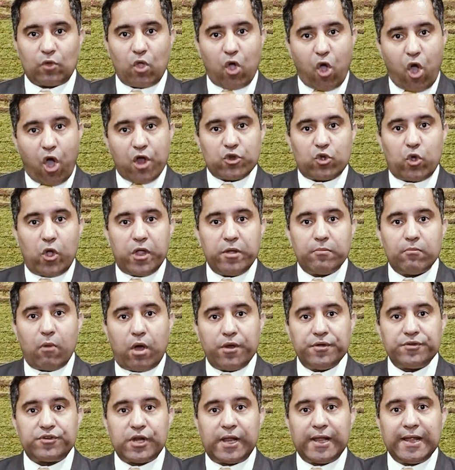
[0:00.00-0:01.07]
Ongoing
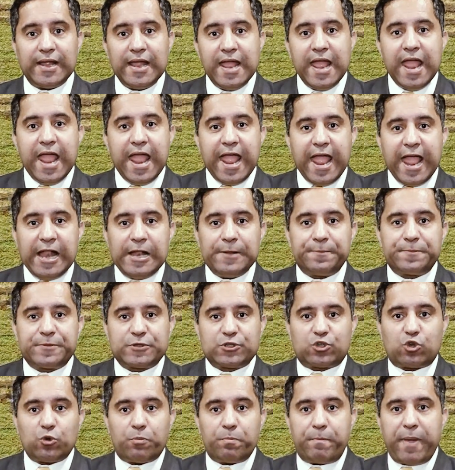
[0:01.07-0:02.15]
monitoring helps
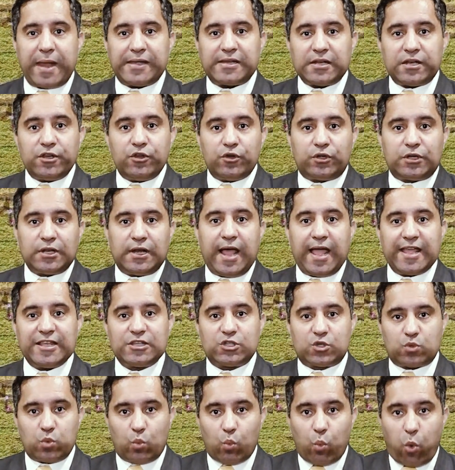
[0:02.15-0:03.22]
to better
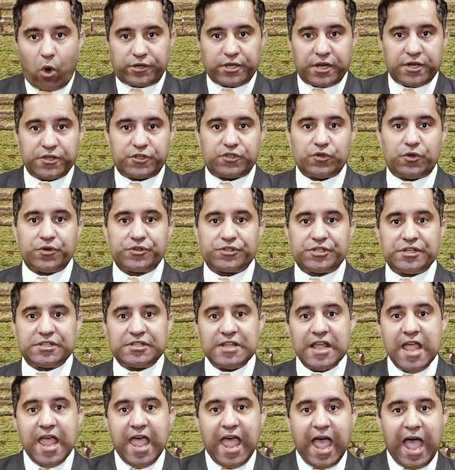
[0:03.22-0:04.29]
utilize water resources
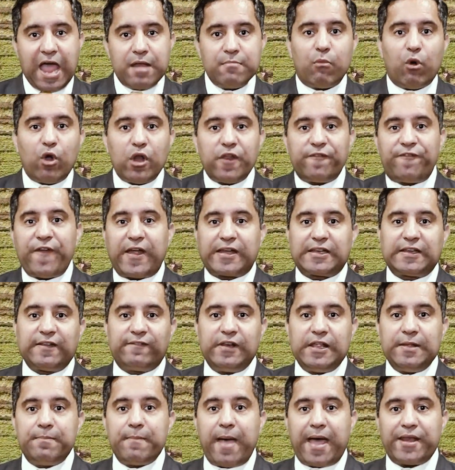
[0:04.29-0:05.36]
and more
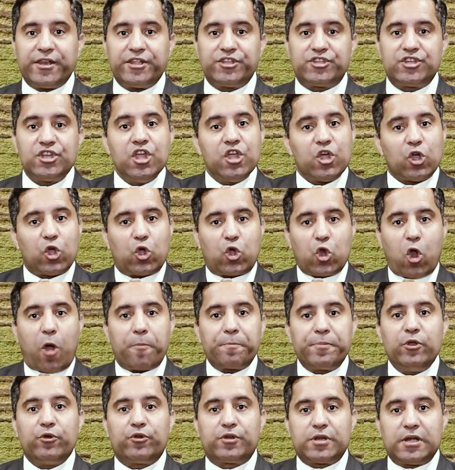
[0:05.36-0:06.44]
effectively manage
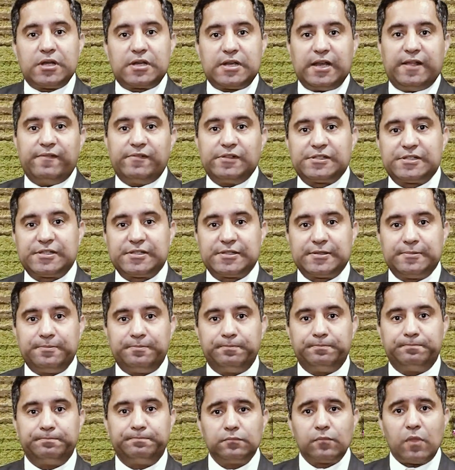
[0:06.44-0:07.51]
crop nutrient levels.
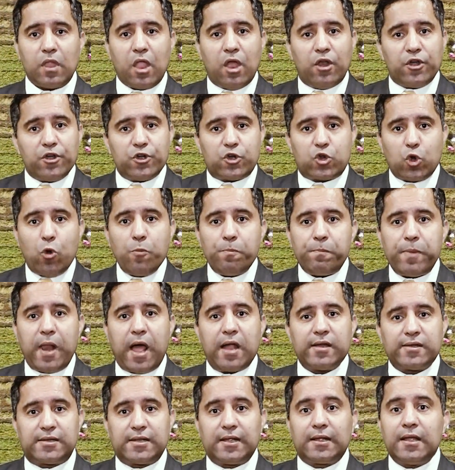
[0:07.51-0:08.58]
Drone
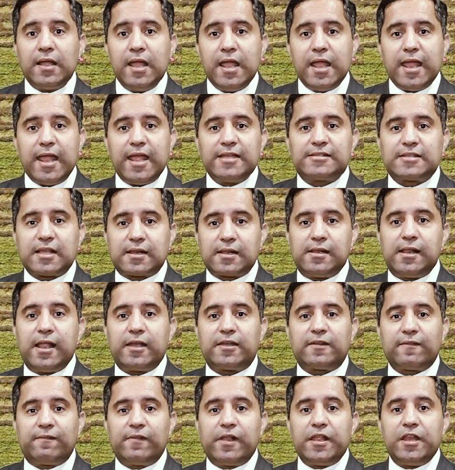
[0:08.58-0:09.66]
planting is a
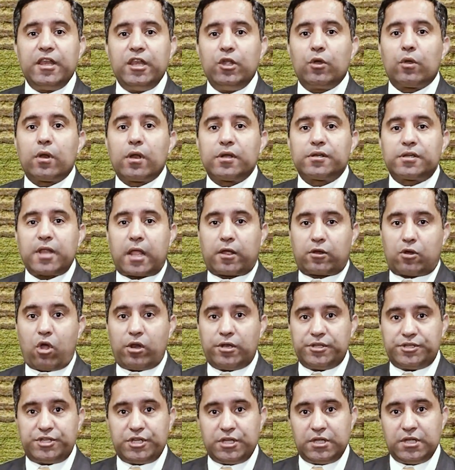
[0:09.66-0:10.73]
relatively newer
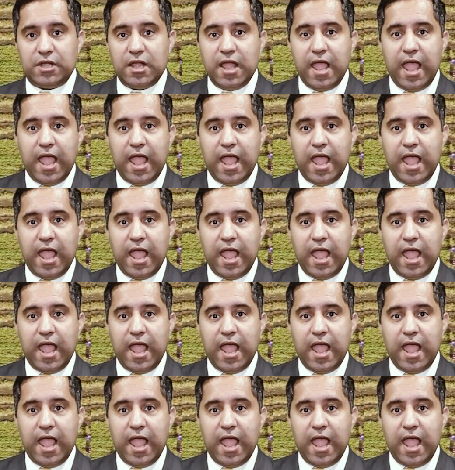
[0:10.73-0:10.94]
technology